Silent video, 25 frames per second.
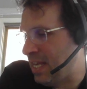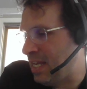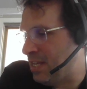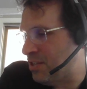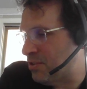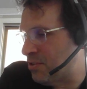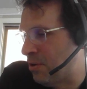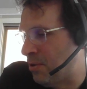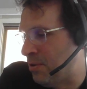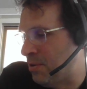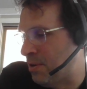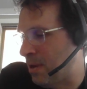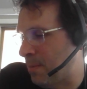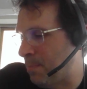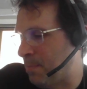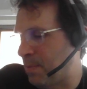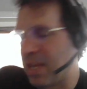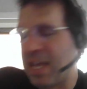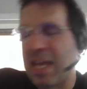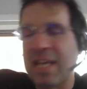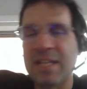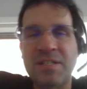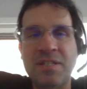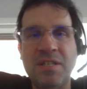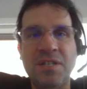he's going up
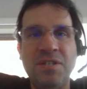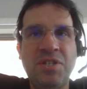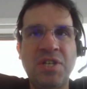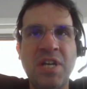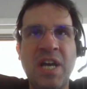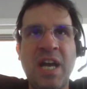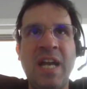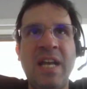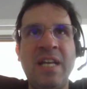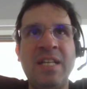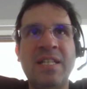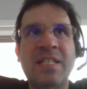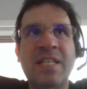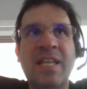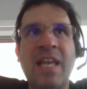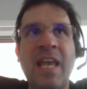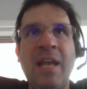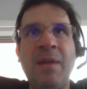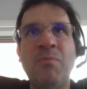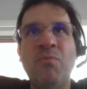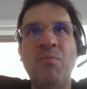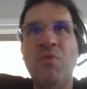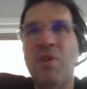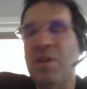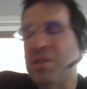against the Giants
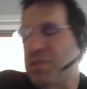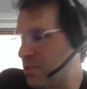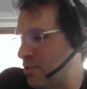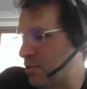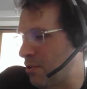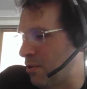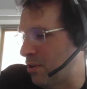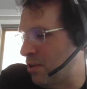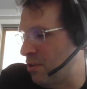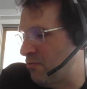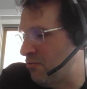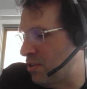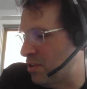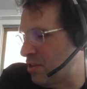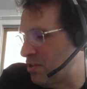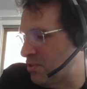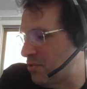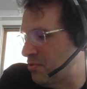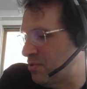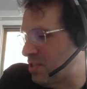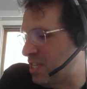game one starter, Russ